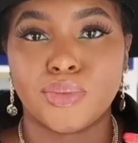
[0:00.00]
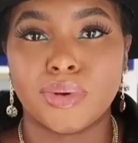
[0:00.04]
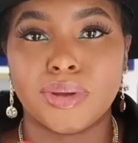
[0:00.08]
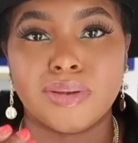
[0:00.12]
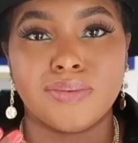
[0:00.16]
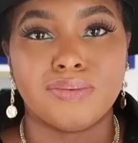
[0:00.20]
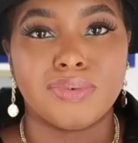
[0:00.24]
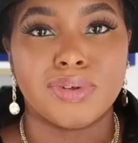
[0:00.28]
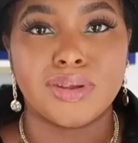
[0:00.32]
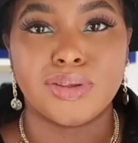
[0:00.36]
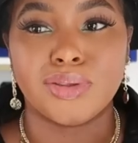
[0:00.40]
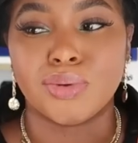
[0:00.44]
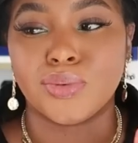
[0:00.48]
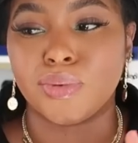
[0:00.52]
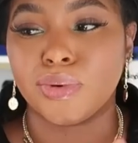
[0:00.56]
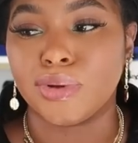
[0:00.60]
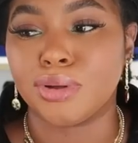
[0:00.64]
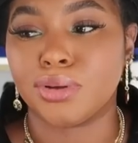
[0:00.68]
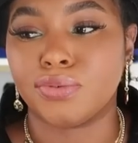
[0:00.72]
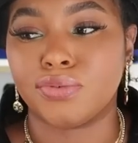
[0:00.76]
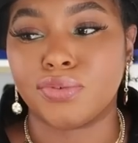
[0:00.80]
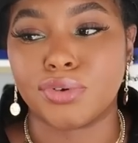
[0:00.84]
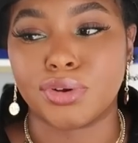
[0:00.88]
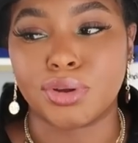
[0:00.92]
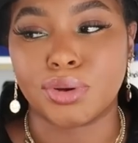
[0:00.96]
reinventing the
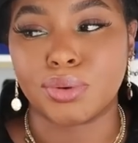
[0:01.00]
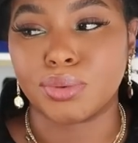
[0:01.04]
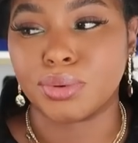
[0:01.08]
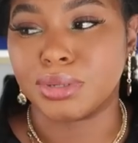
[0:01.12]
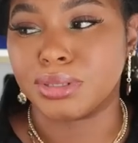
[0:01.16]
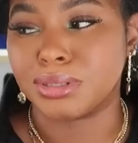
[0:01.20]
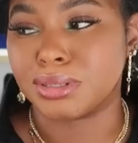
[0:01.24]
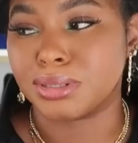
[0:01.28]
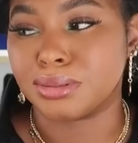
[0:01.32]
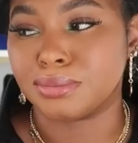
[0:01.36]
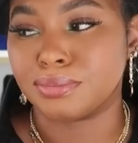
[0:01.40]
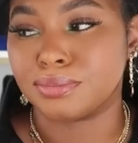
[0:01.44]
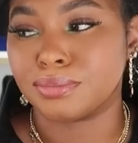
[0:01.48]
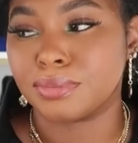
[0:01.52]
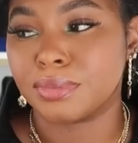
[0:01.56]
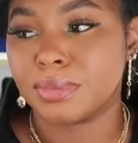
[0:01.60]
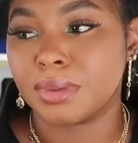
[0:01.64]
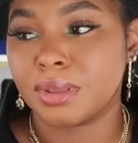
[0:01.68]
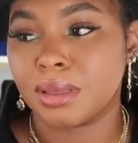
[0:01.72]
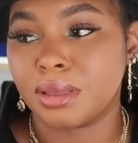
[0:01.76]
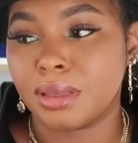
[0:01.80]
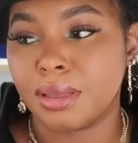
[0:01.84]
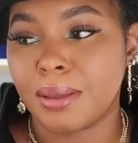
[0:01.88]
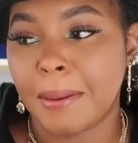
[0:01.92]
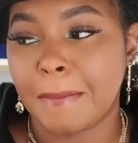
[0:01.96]
wheel for no reason.
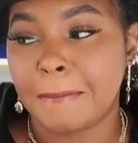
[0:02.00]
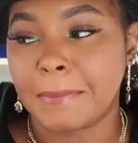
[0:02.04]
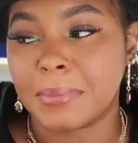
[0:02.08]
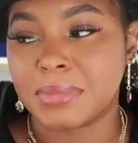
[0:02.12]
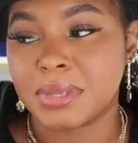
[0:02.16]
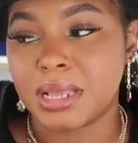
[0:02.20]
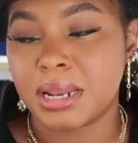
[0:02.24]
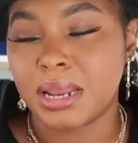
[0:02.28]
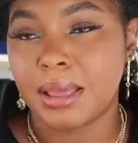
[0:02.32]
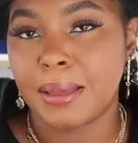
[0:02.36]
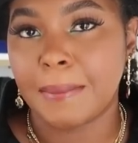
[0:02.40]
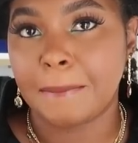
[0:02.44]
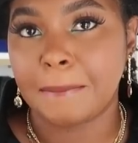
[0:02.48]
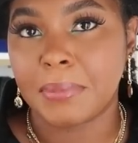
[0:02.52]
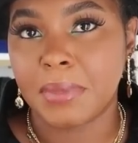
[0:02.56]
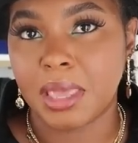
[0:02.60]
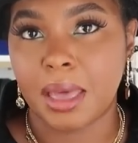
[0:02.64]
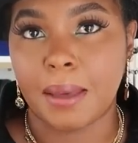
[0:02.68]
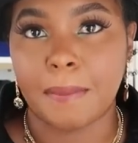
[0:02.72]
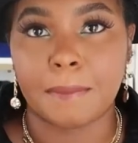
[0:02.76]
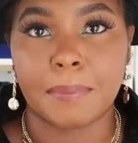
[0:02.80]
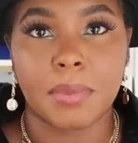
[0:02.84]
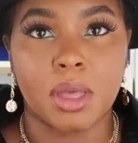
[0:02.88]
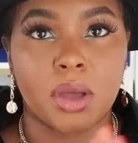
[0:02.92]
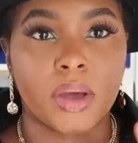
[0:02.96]
Is that it?
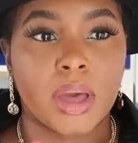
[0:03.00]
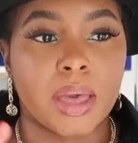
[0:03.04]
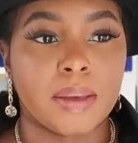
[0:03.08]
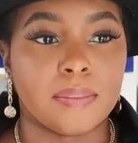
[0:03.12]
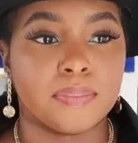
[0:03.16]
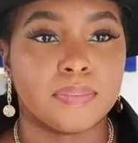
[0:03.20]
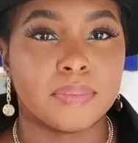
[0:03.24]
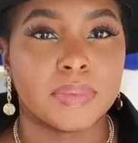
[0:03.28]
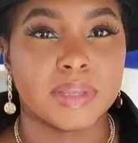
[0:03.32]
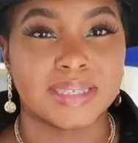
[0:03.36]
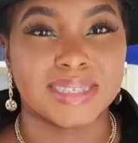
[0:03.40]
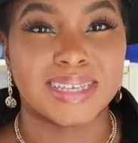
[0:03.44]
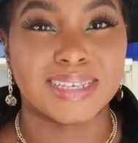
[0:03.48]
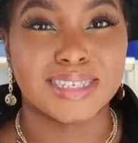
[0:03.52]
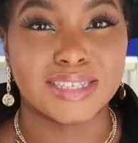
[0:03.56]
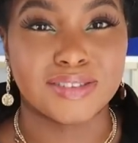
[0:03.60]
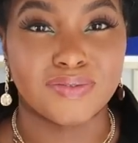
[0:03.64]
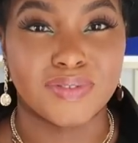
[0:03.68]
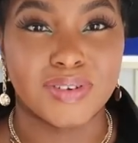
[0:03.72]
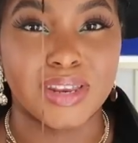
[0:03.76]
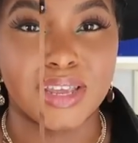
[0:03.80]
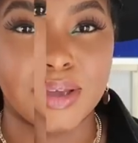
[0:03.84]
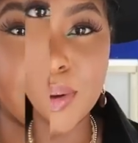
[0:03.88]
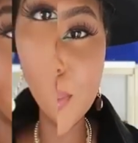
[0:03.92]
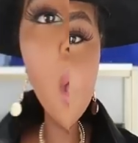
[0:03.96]
Yeah, okay, let's get into
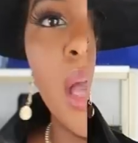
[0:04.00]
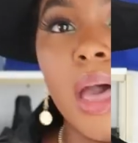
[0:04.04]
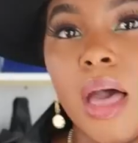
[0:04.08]
the video.